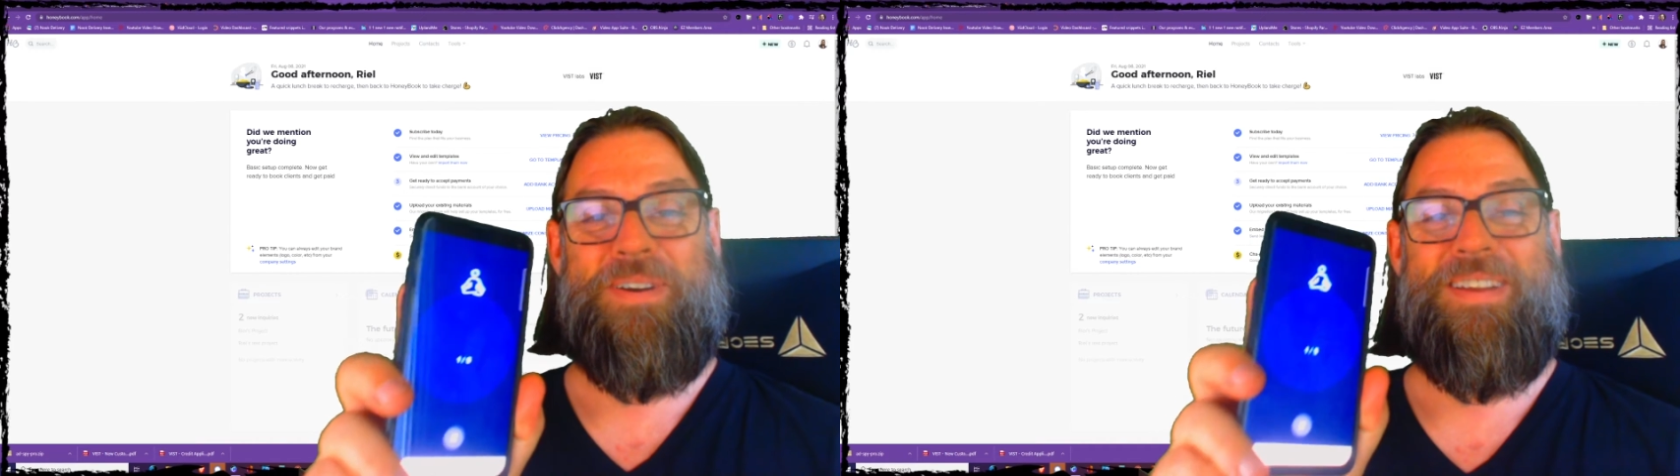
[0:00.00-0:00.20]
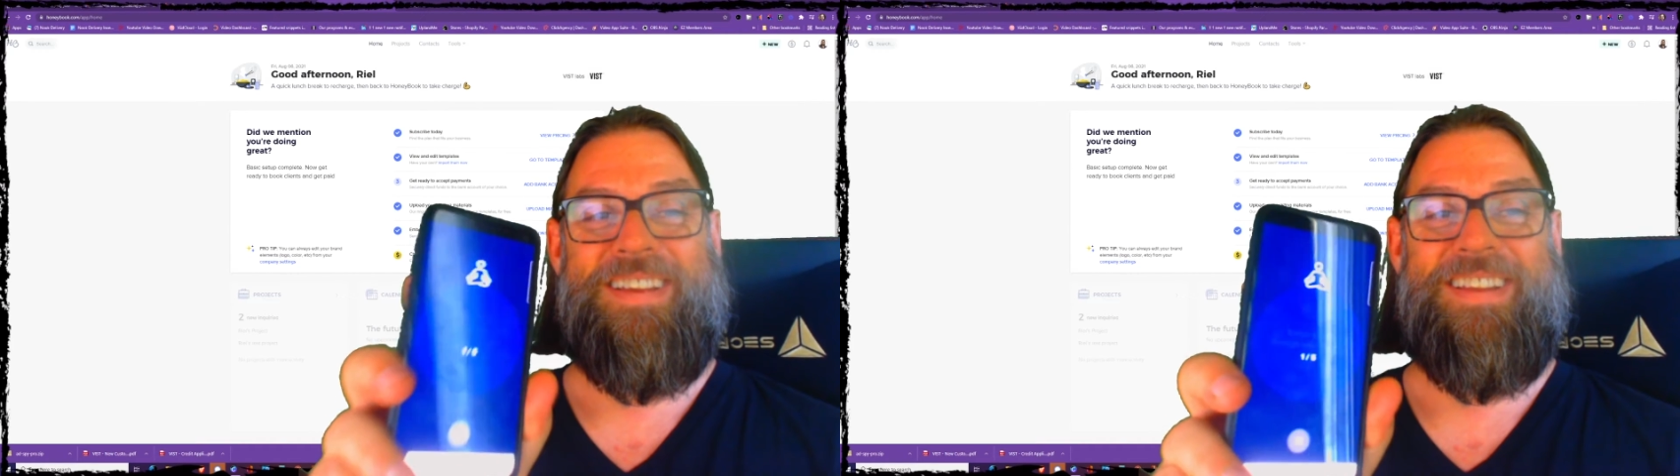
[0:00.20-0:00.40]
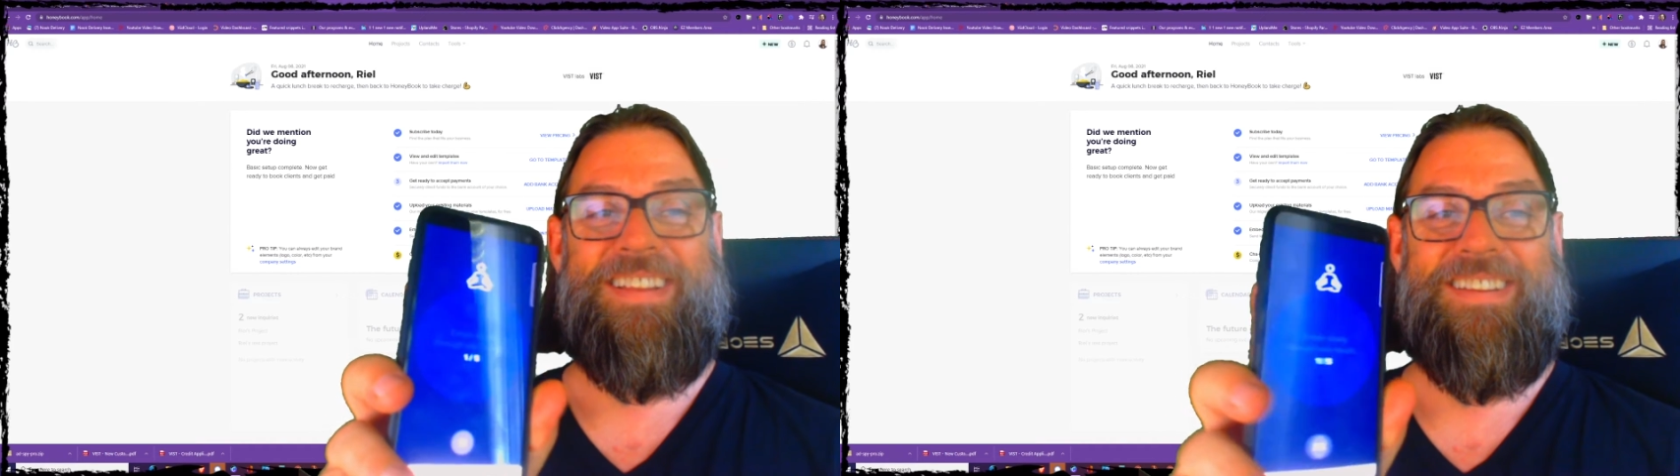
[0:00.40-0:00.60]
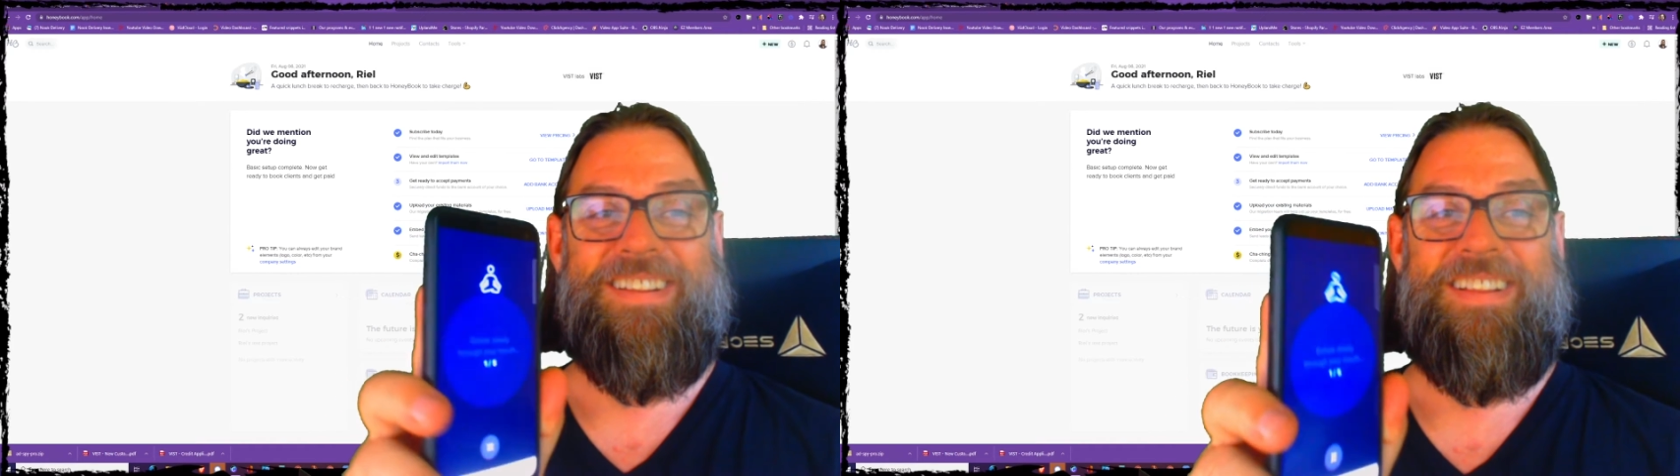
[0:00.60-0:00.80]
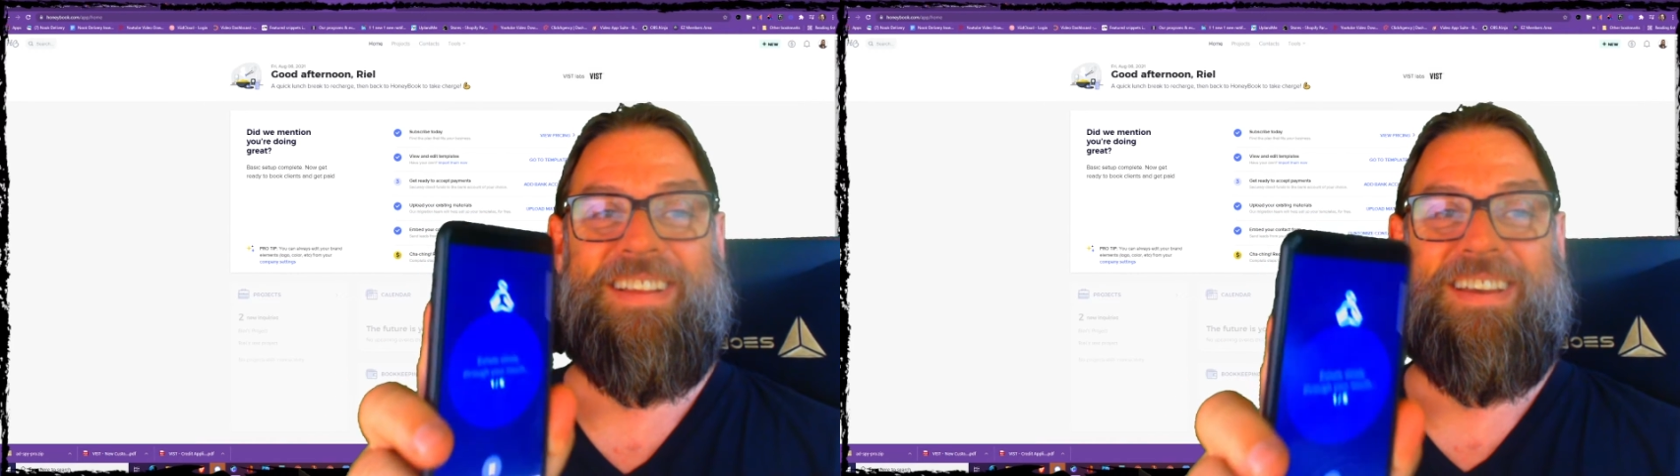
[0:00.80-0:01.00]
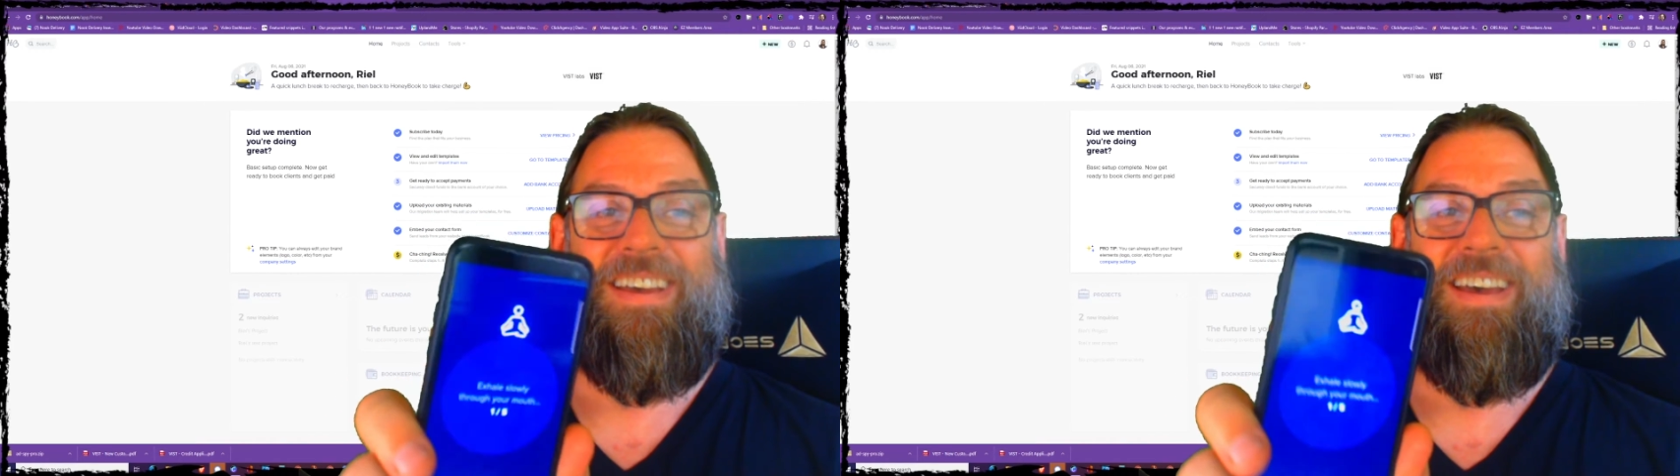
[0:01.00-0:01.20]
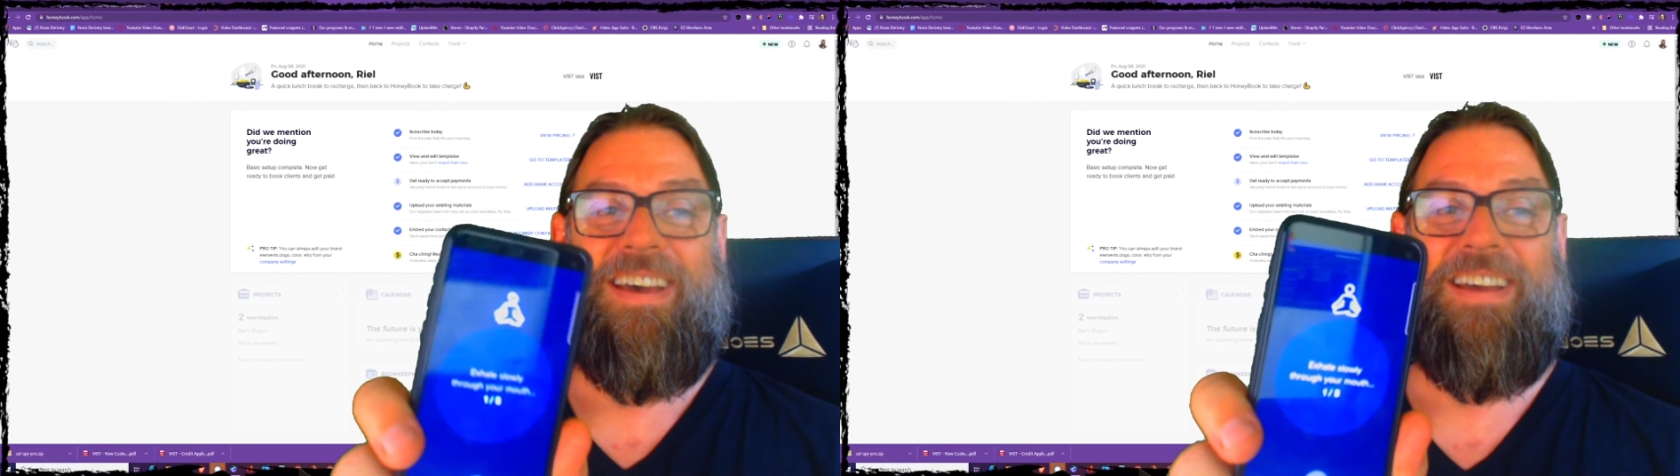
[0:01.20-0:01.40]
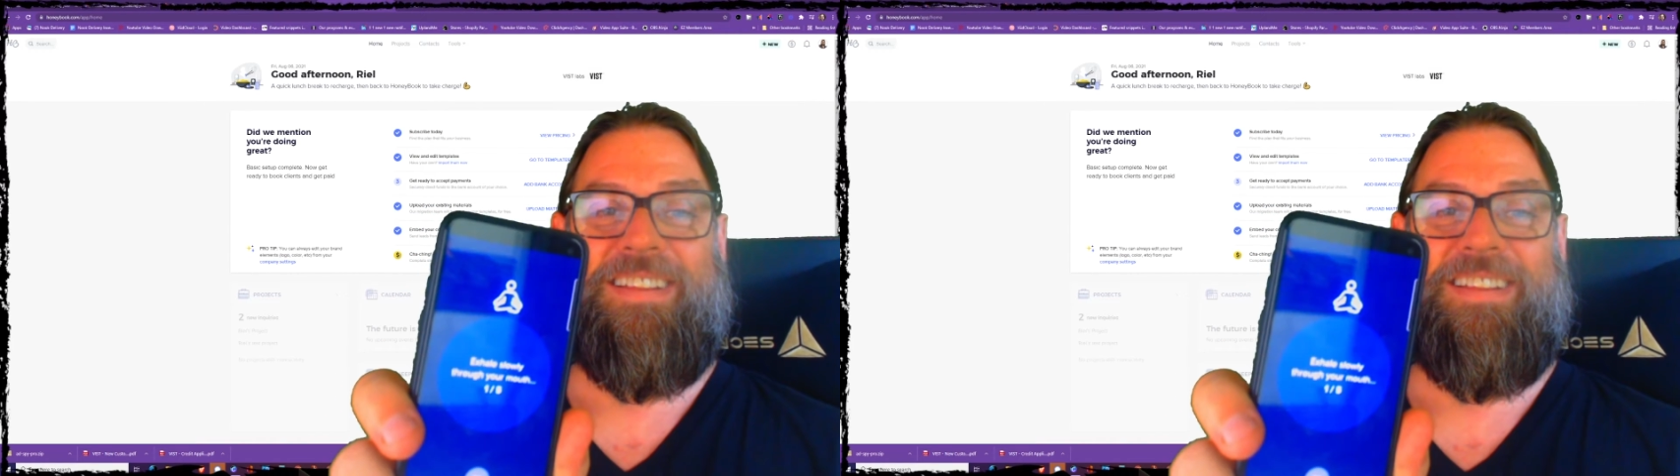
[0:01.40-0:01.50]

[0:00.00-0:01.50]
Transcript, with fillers: put in a little a